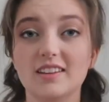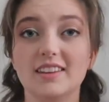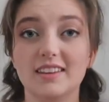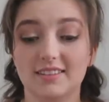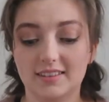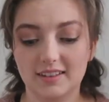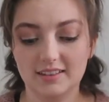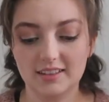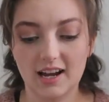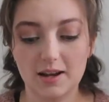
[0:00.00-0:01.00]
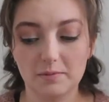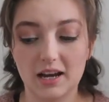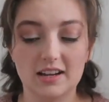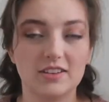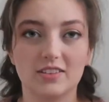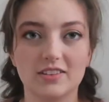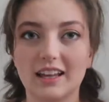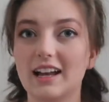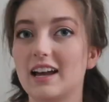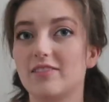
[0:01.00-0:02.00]
this time I just,
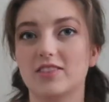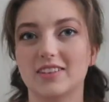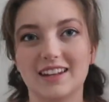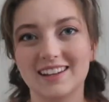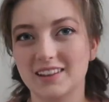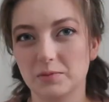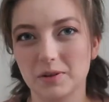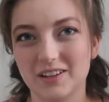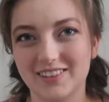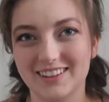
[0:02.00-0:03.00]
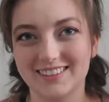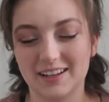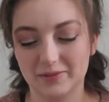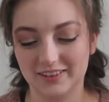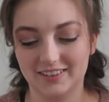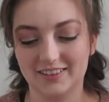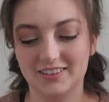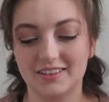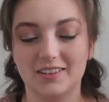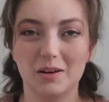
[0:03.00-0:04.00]
like I've said in the previous
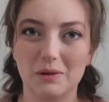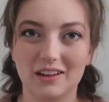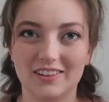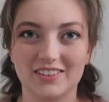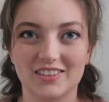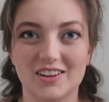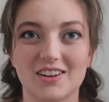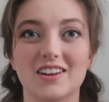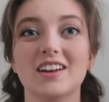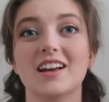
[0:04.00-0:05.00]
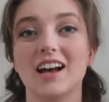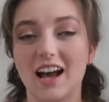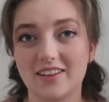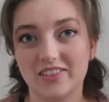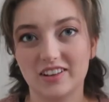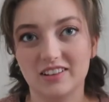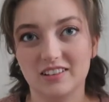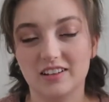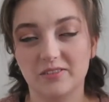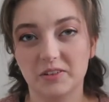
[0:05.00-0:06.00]
episodes about this yarn, I fell in
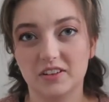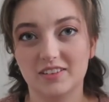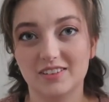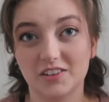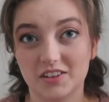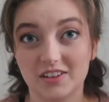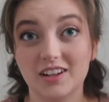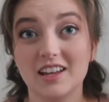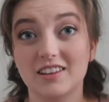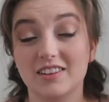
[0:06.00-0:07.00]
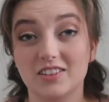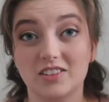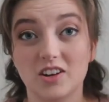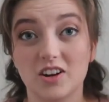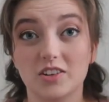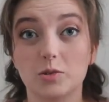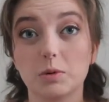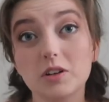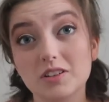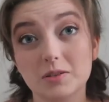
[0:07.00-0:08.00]
love with this yarn. This yarn
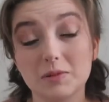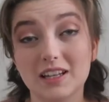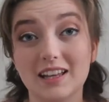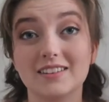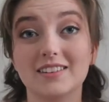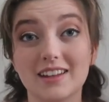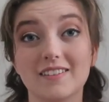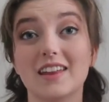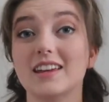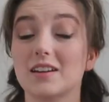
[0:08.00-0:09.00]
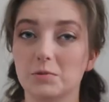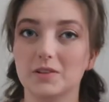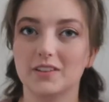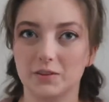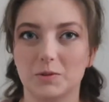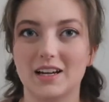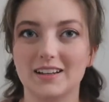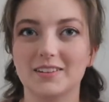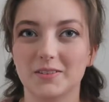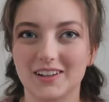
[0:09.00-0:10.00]
spoke to me and said that it was a
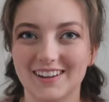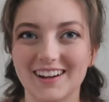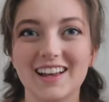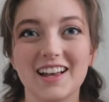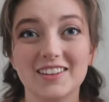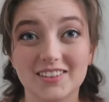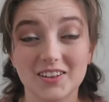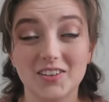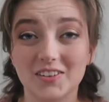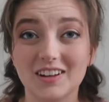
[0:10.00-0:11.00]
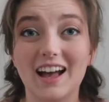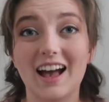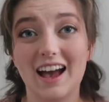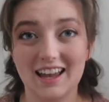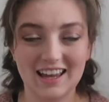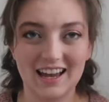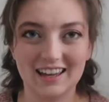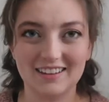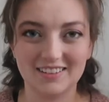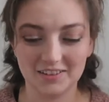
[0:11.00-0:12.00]
Zweig sweater, so I
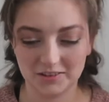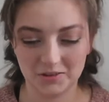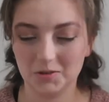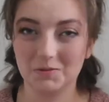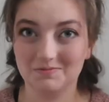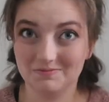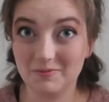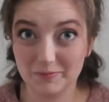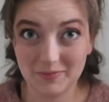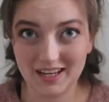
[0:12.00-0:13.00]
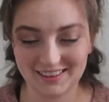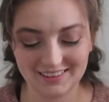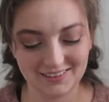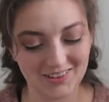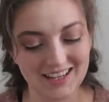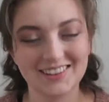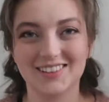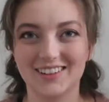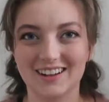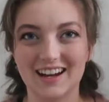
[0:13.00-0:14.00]
had to make the Zweig
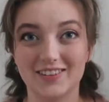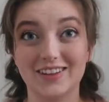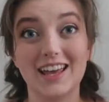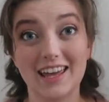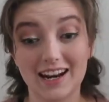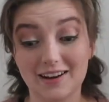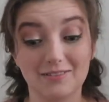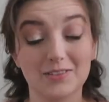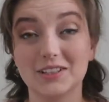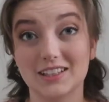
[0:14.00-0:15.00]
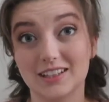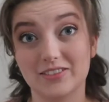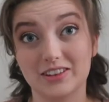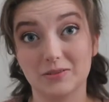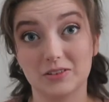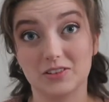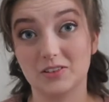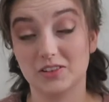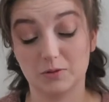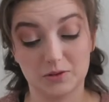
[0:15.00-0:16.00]
sweater out of it, and I'm really loving the
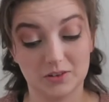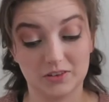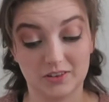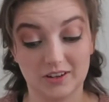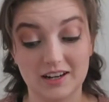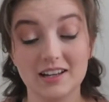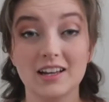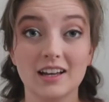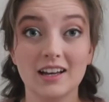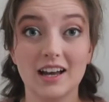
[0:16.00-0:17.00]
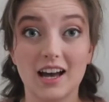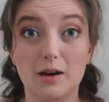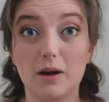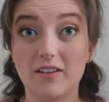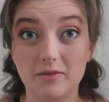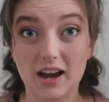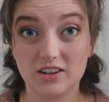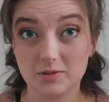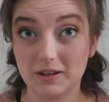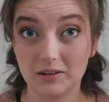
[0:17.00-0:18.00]
results. The results are great. I've
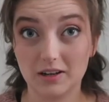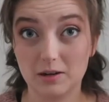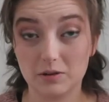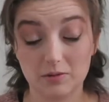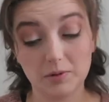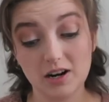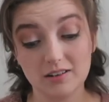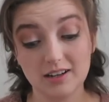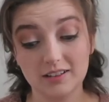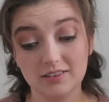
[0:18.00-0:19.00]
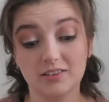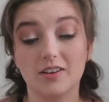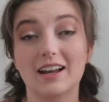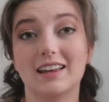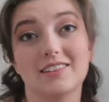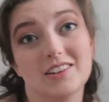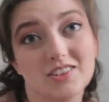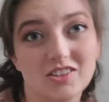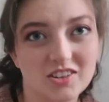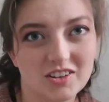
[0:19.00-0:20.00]
actually made quite a bit of progress, so I guess I
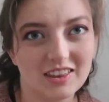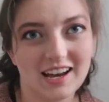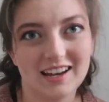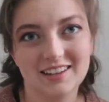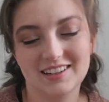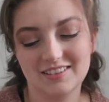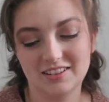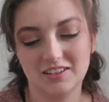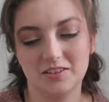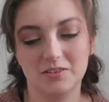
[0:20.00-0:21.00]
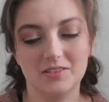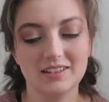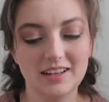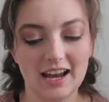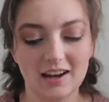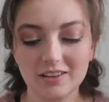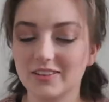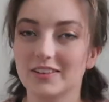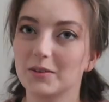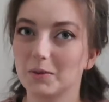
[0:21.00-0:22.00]
should show that to you now
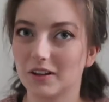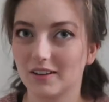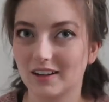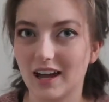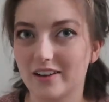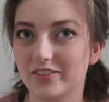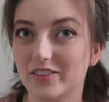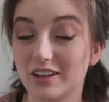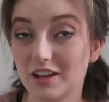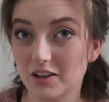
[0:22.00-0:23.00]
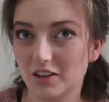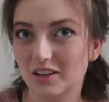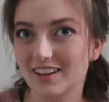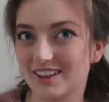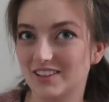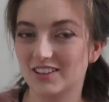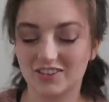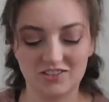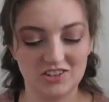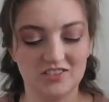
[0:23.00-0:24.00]
since we're kind of
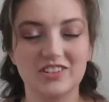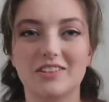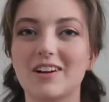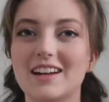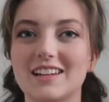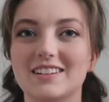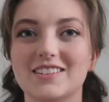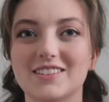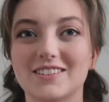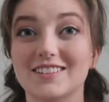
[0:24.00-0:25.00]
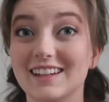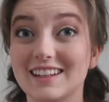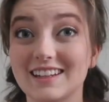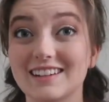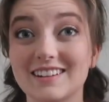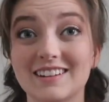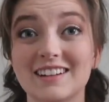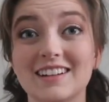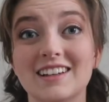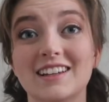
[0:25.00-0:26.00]
just shifted right into knitting.
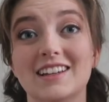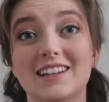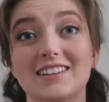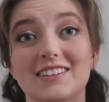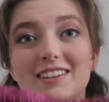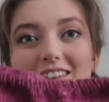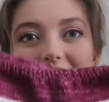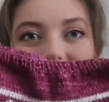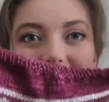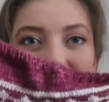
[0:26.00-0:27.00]
So this